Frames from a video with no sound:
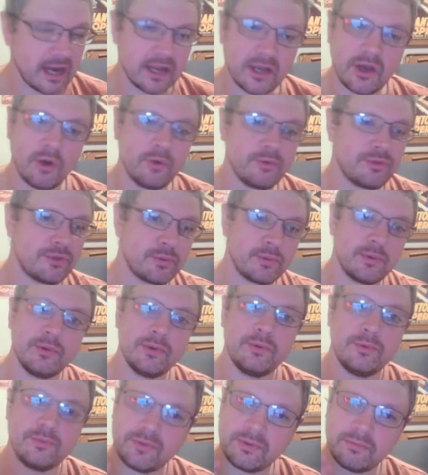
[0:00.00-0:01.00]
go
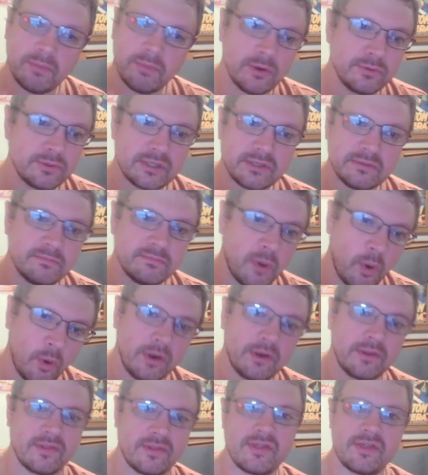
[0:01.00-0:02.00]
through the most
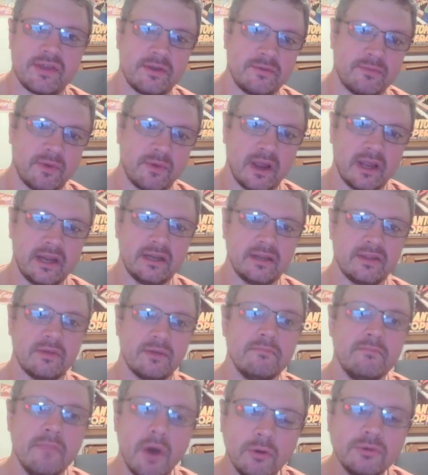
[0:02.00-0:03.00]
important thing, right? The
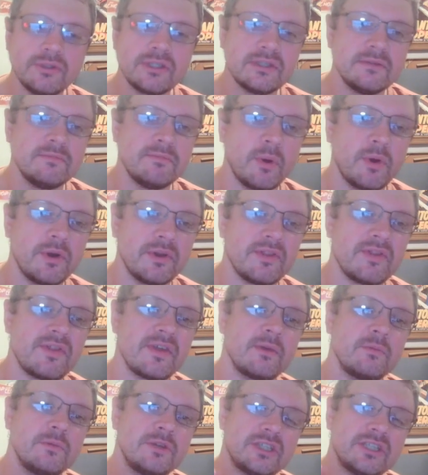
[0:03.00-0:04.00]
most important
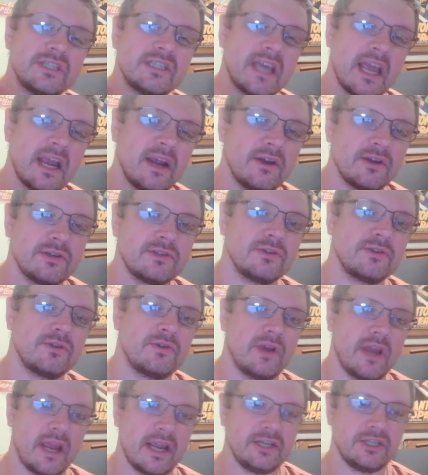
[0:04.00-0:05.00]
thing, which is character
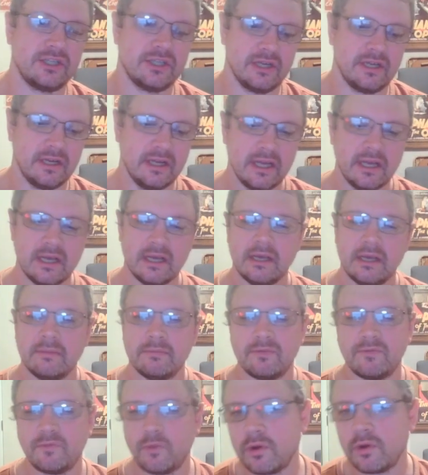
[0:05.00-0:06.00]
creation.
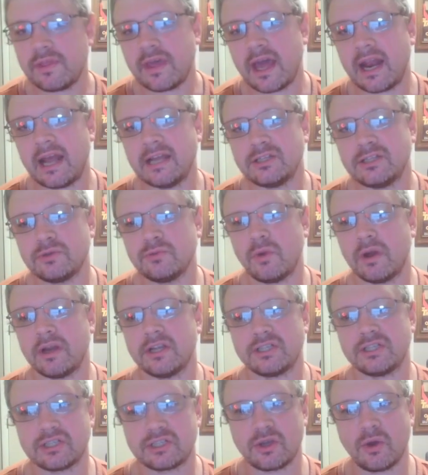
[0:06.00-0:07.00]
Before that, I do want
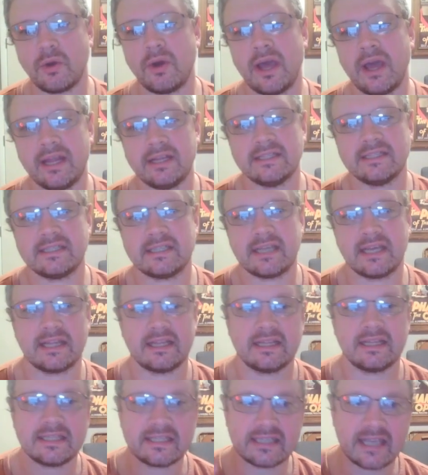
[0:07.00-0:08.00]
to just go ahead and say
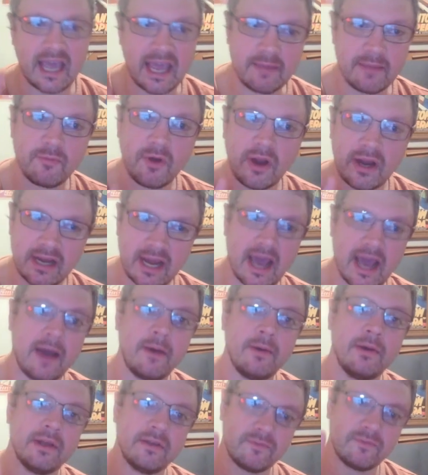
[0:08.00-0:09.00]
that this game right
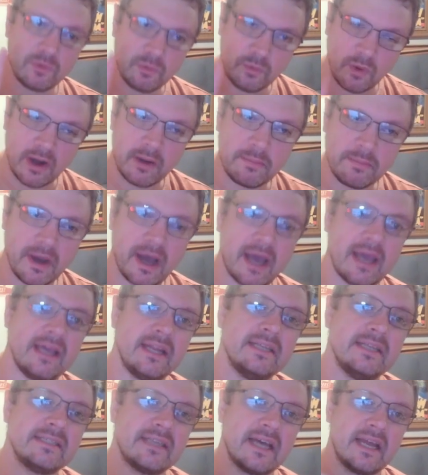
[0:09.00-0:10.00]
now, if you want to buy
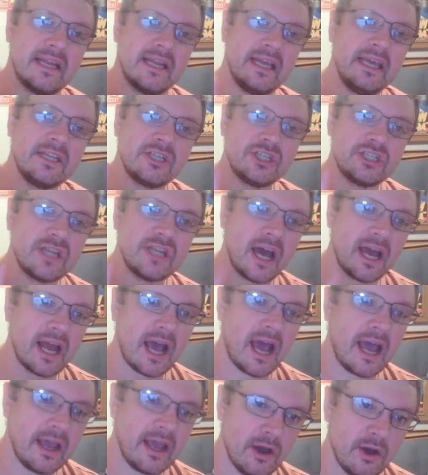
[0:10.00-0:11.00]
it, is on
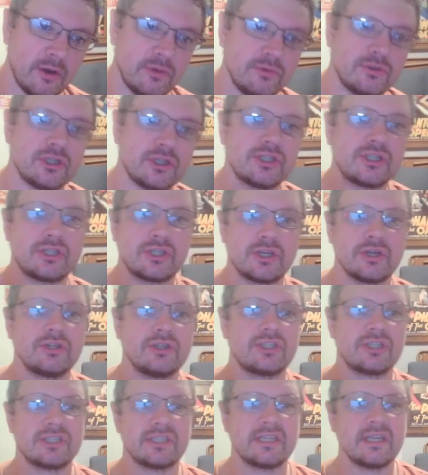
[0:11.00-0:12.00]
itch.io. Just
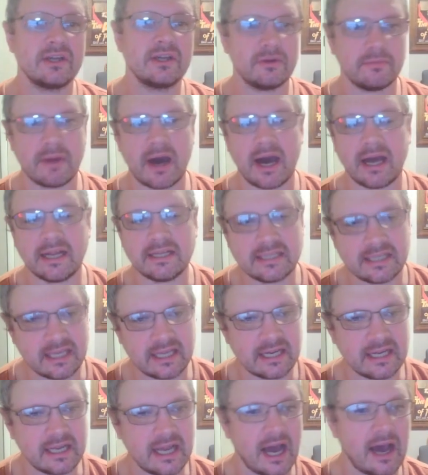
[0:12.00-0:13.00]
search Single Mod to
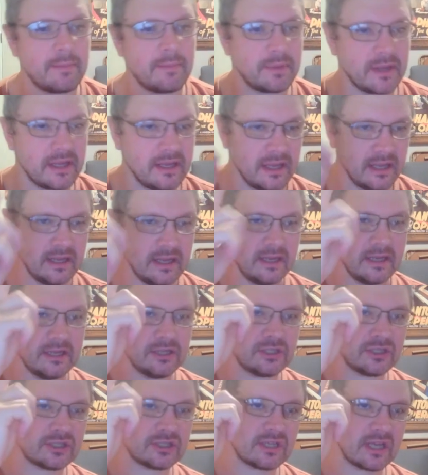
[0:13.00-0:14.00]
get a copy,
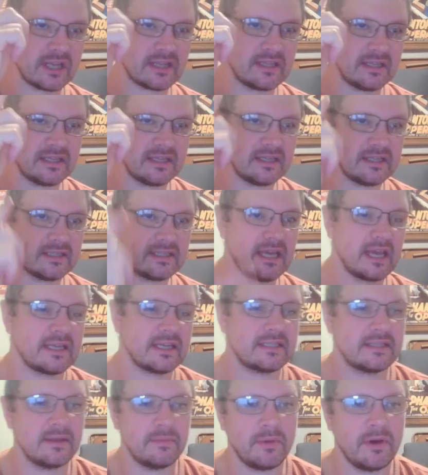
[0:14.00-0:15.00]
just like the little
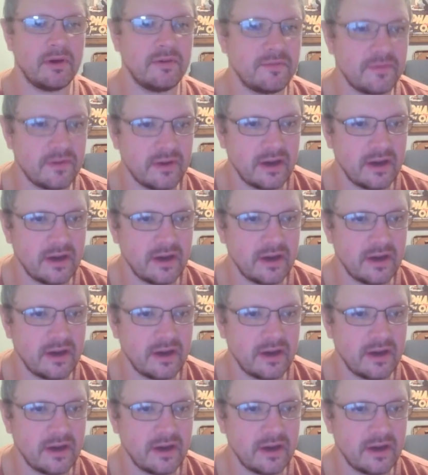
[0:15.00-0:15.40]
text above